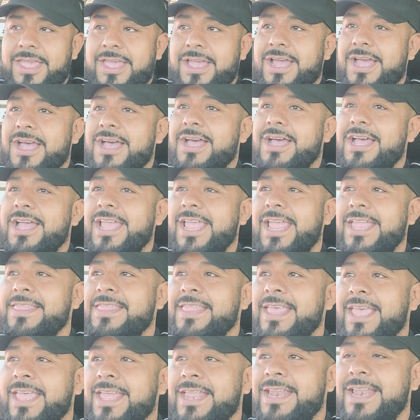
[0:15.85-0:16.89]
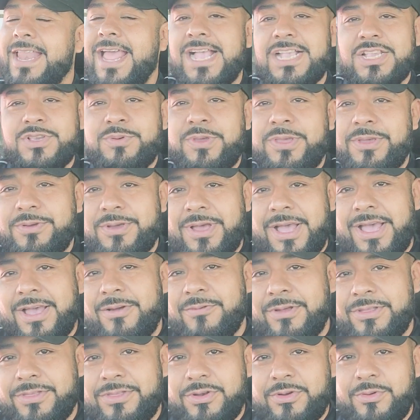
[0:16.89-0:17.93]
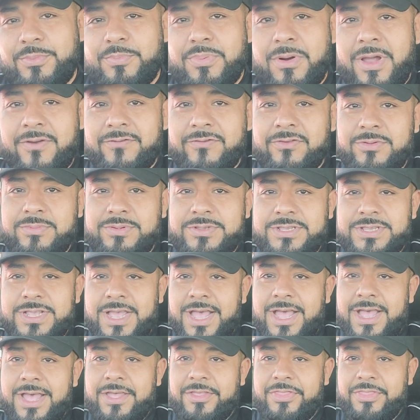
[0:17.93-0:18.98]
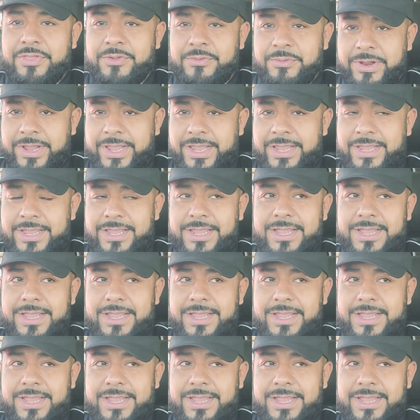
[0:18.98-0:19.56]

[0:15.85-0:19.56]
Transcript: And then last week, I went through Proverbs 3.